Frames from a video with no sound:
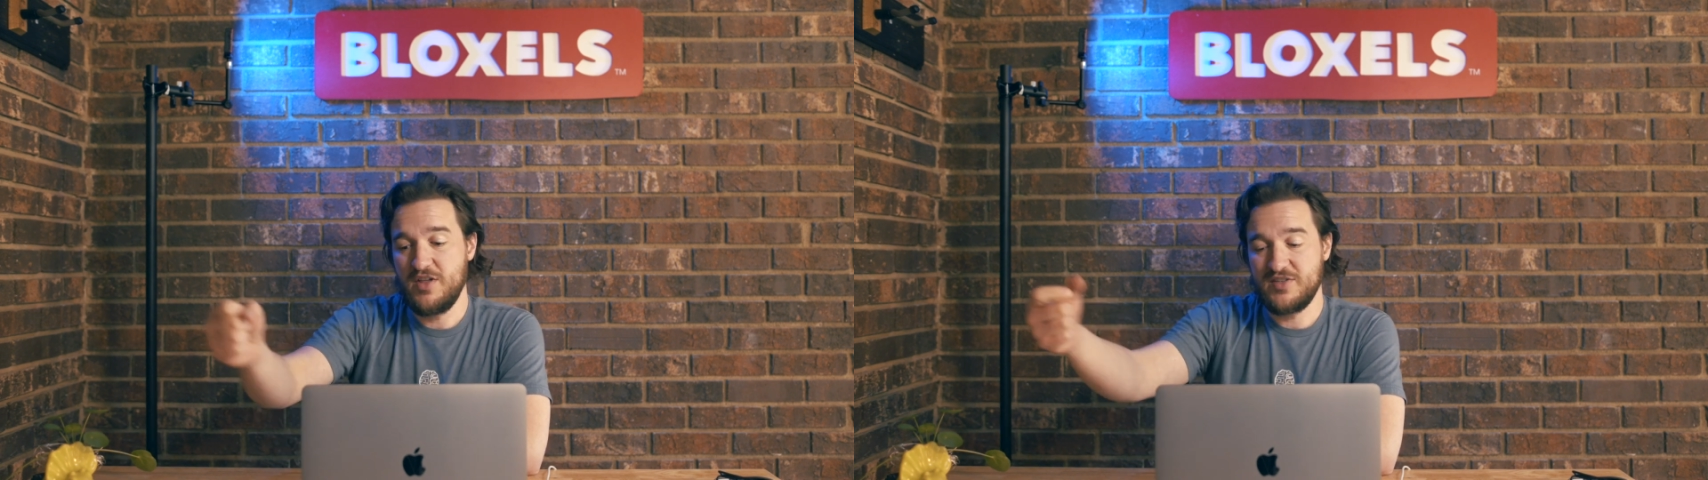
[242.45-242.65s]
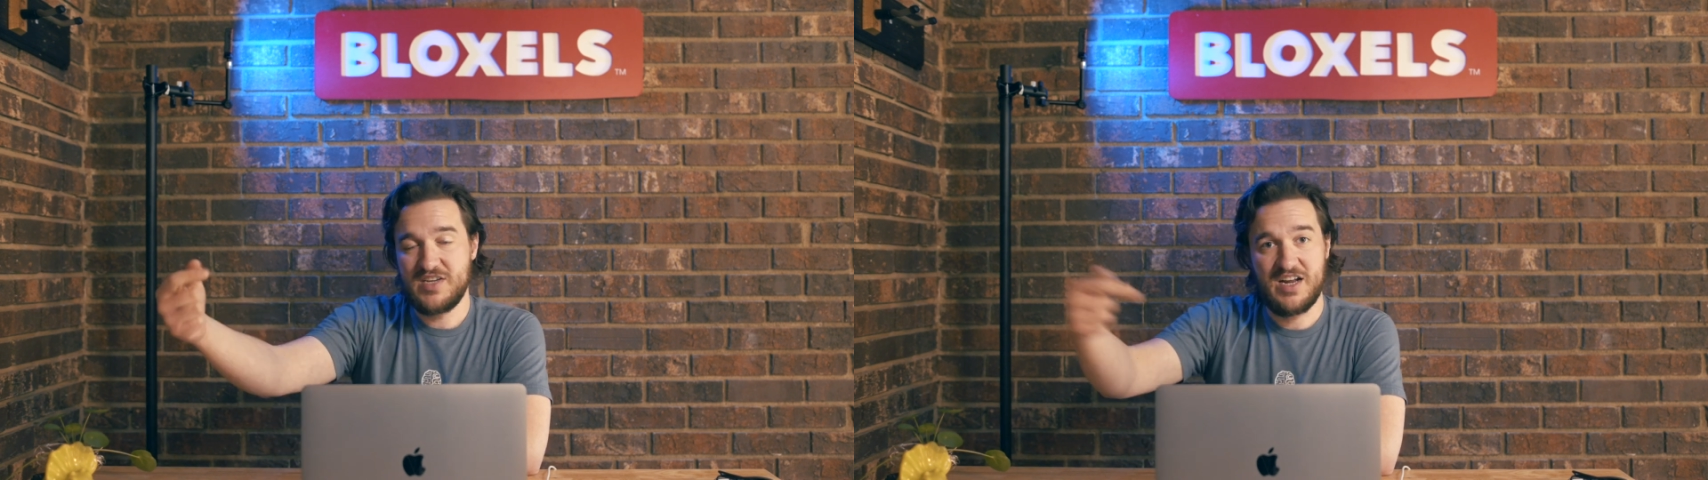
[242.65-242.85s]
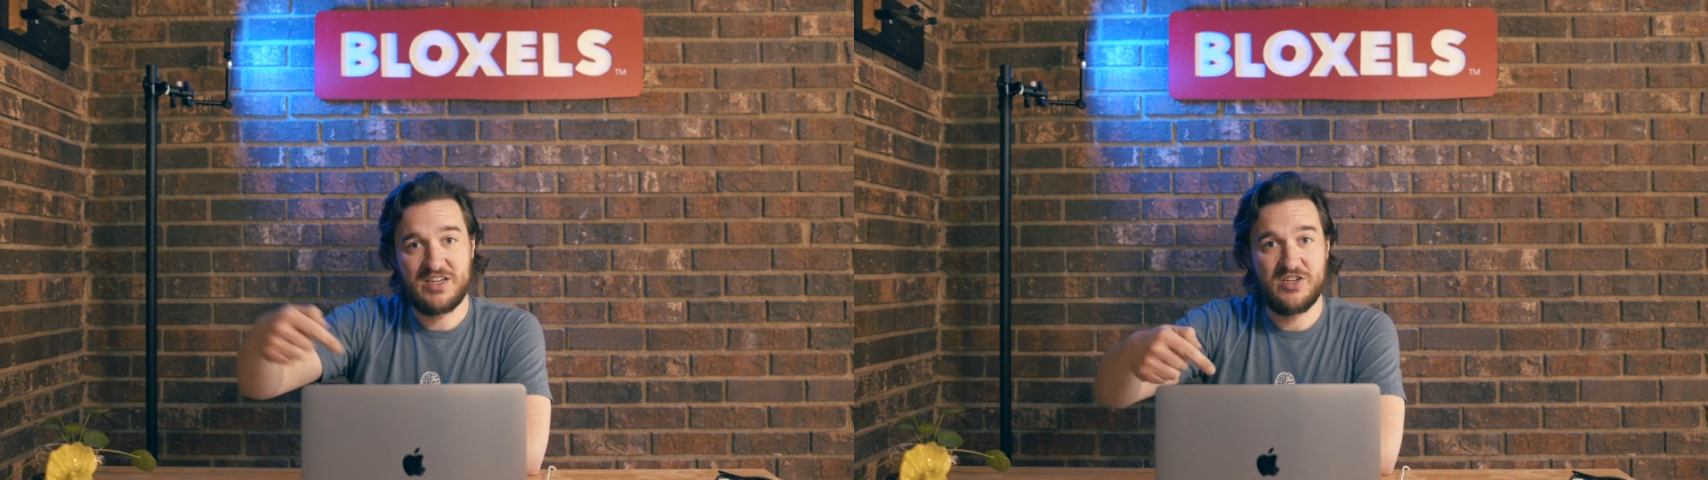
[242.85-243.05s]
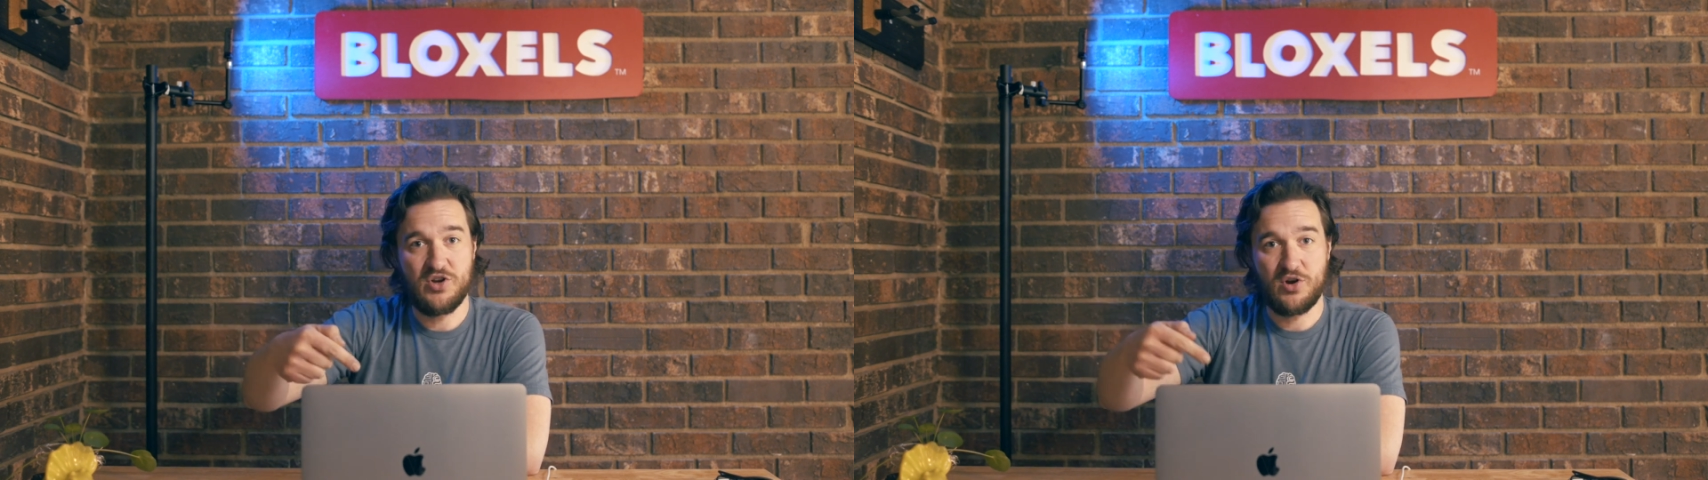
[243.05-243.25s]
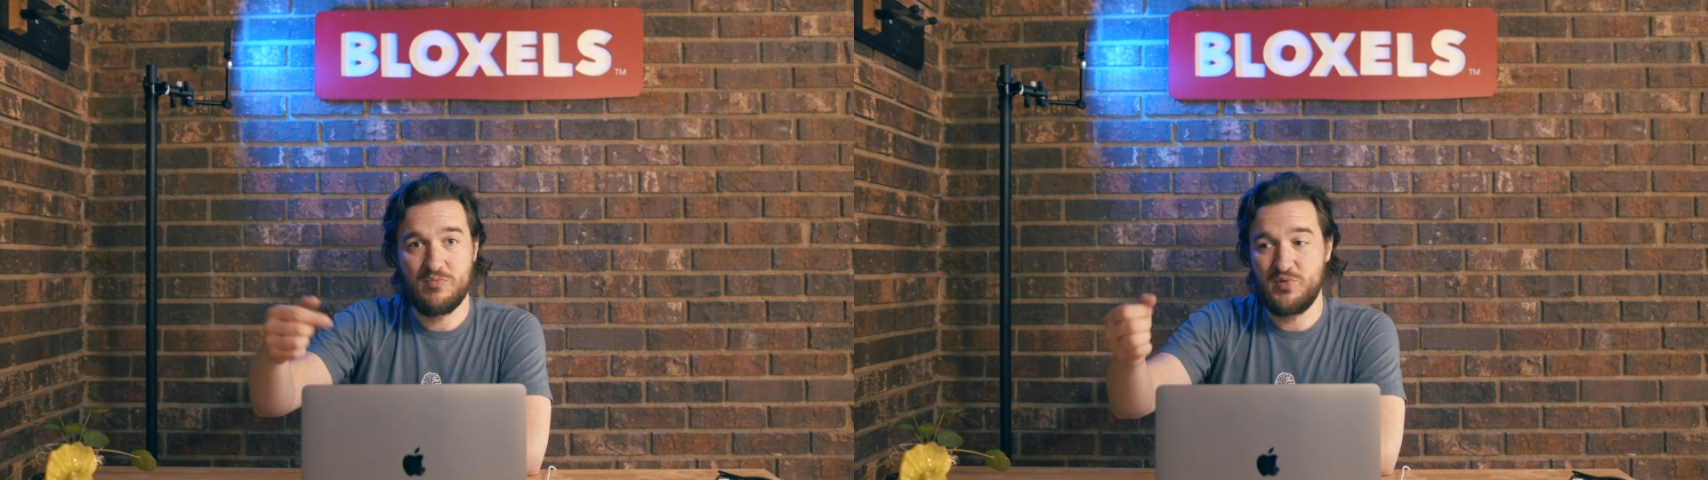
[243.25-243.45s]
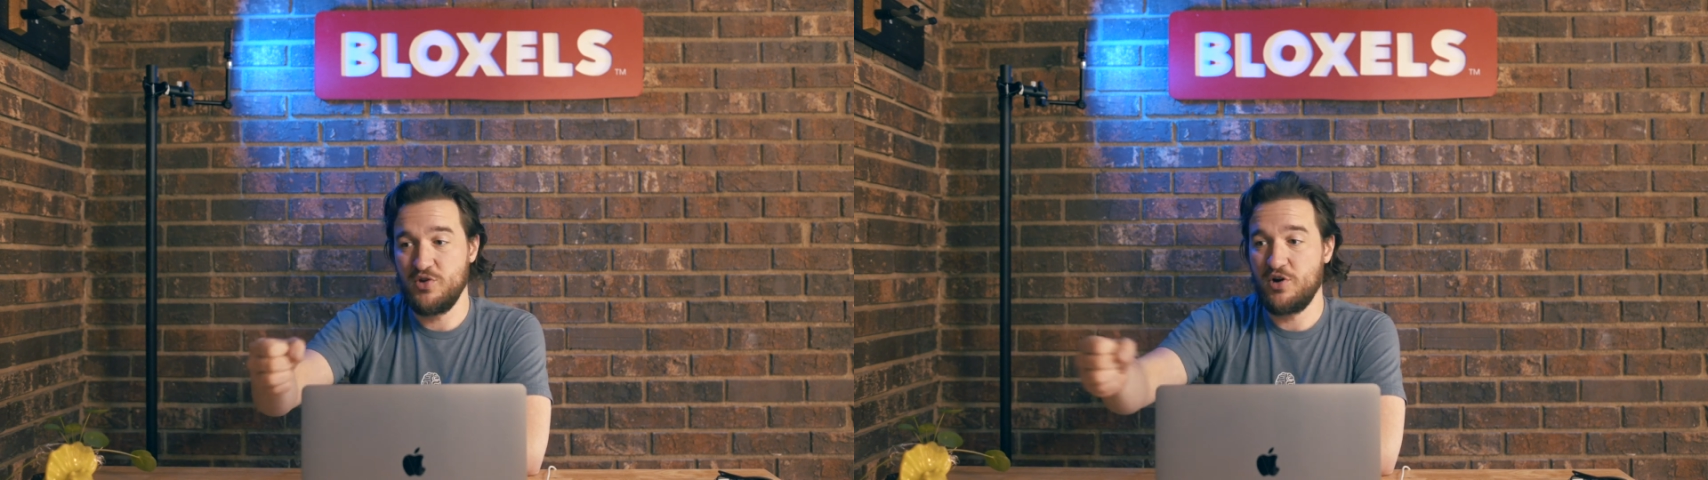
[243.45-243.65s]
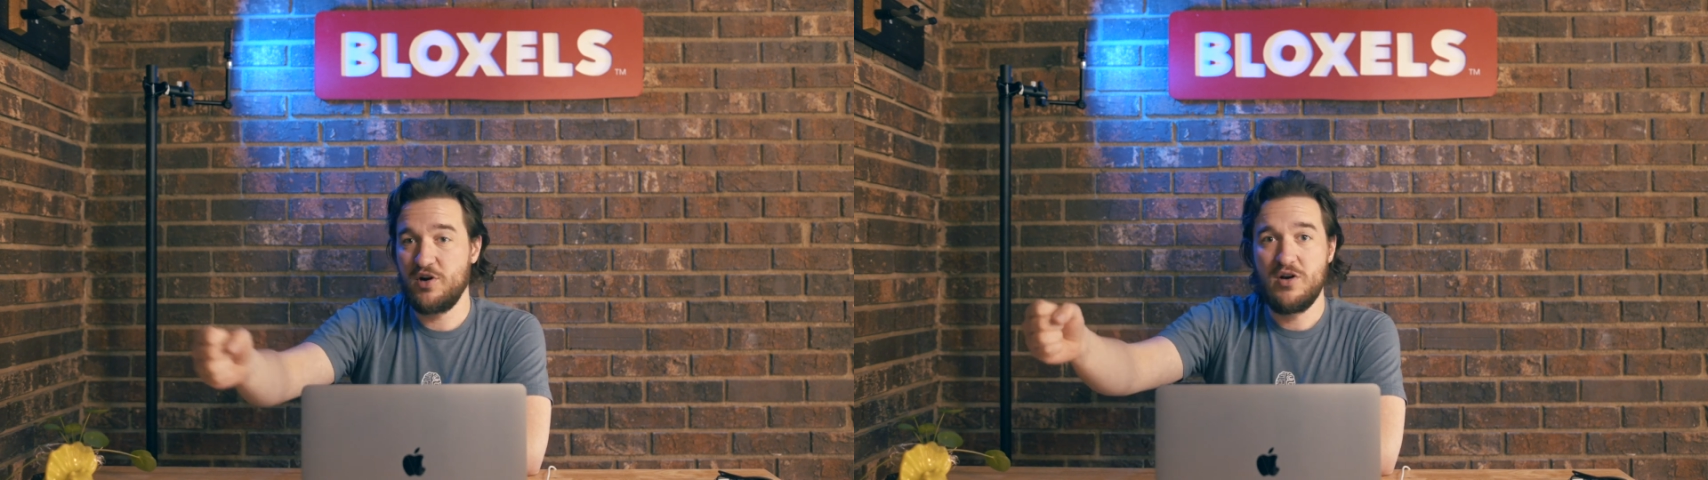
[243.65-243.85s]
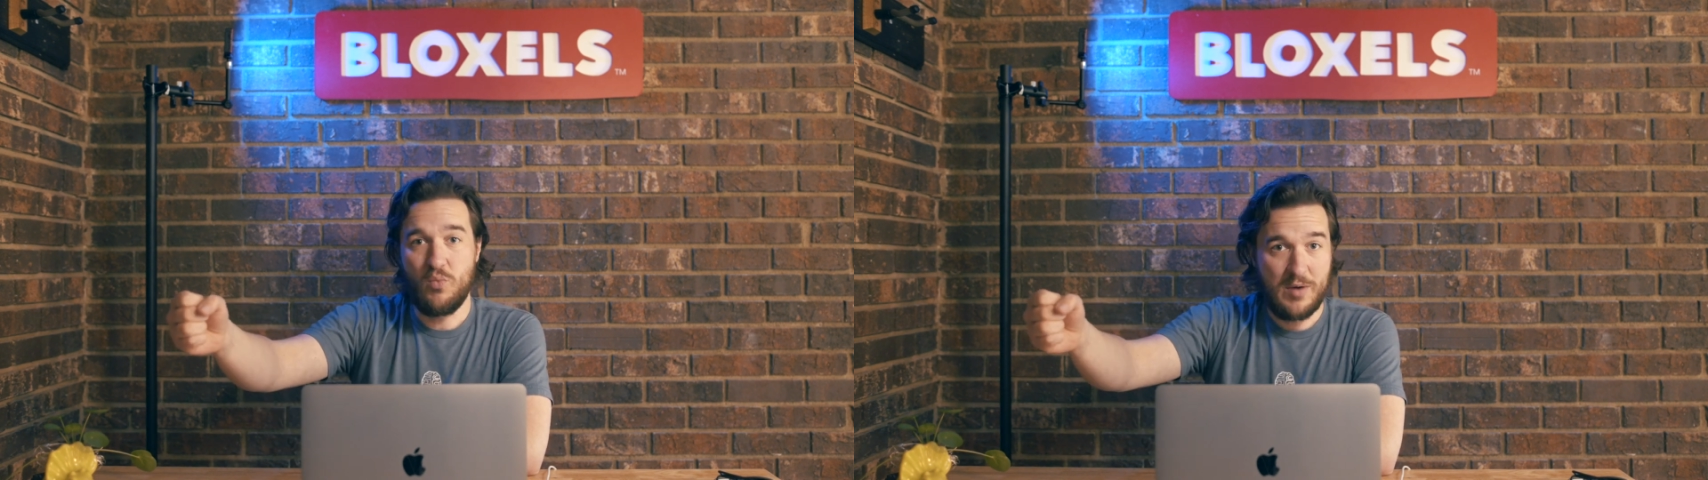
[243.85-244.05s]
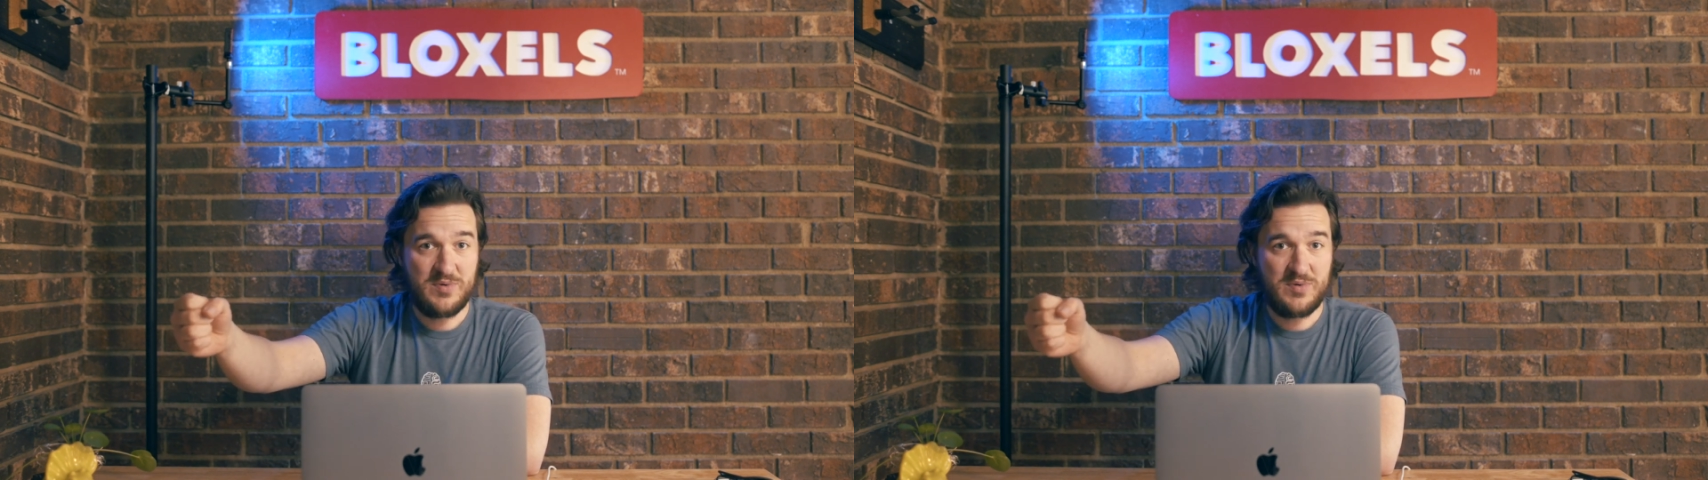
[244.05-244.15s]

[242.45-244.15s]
that's connected to your computer,